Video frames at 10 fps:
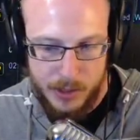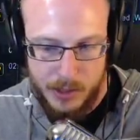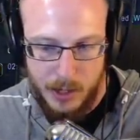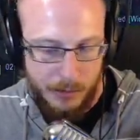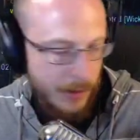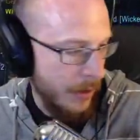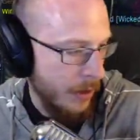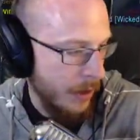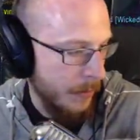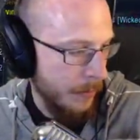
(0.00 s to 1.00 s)
enough either,
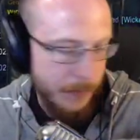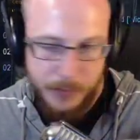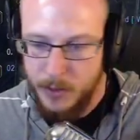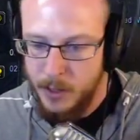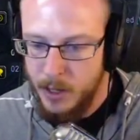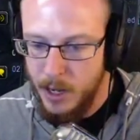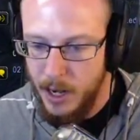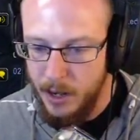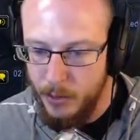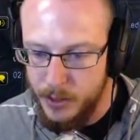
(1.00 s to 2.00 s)
dude.
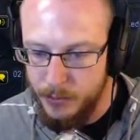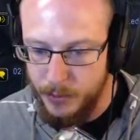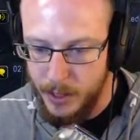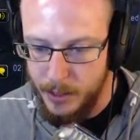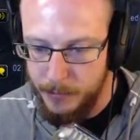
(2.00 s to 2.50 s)
I always forget.